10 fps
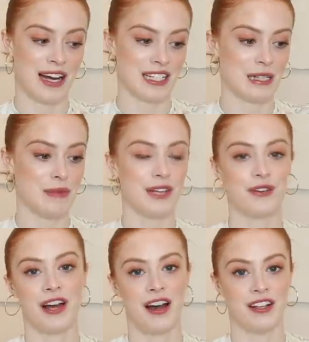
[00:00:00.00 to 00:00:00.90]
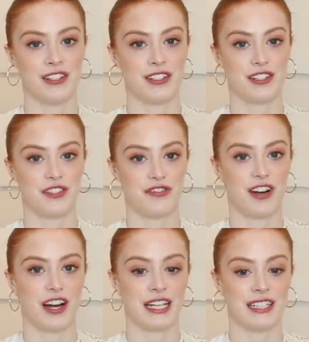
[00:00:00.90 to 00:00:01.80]
I've actually been on the hunt to
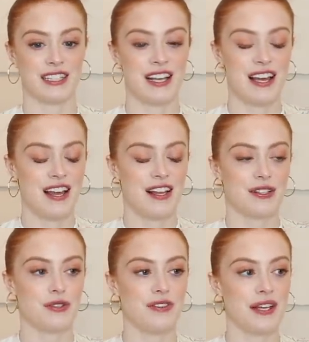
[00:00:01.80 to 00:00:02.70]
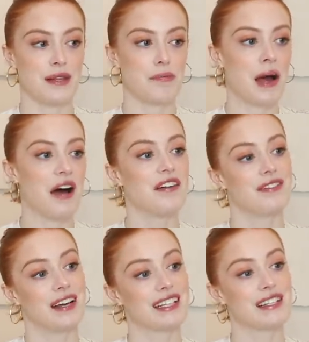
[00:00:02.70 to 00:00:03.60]
find sort of like the
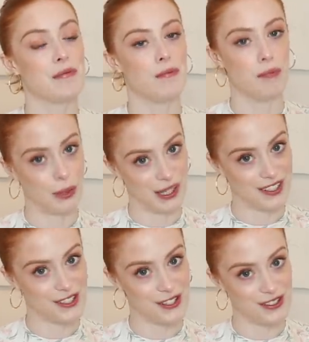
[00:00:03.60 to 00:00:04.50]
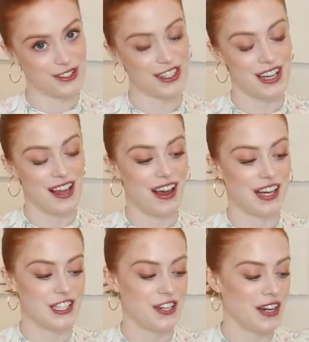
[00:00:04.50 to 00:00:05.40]
perfect boiler suit.
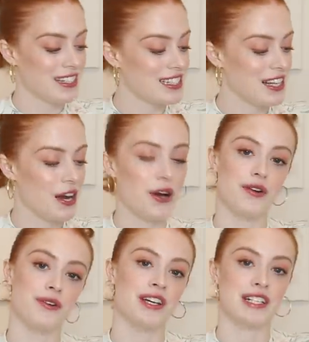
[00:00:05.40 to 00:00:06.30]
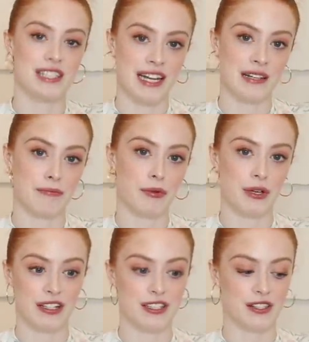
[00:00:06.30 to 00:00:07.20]
I don't actually own a denim
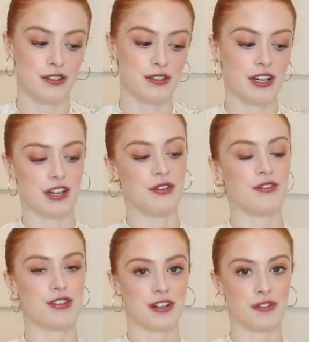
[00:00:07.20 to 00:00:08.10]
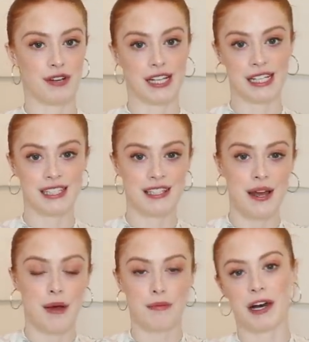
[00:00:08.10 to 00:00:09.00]
boiler suit, I own dungarees,
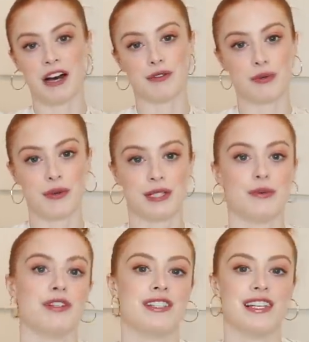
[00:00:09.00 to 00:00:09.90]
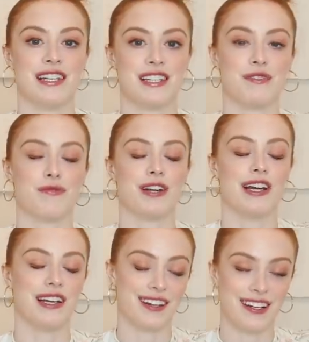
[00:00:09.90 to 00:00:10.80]
but I've always wanted a
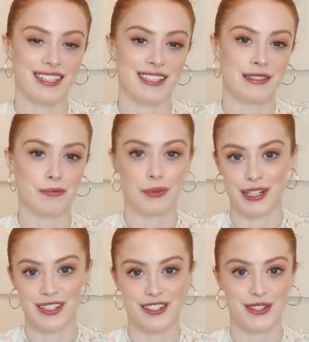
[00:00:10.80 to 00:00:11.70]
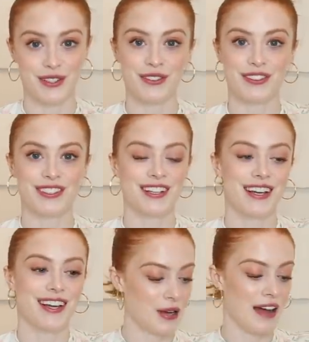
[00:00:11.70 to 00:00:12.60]
really nice boiler suit.
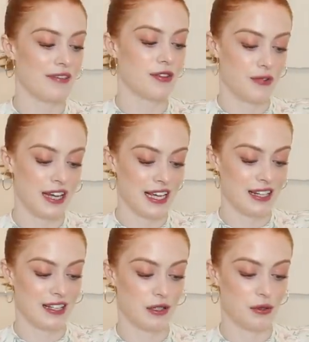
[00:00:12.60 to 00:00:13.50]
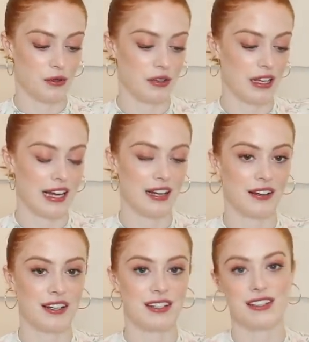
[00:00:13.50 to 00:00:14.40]
So I have three in this haul and
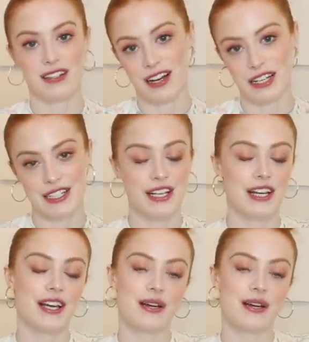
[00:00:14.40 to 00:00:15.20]
I'm gonna decide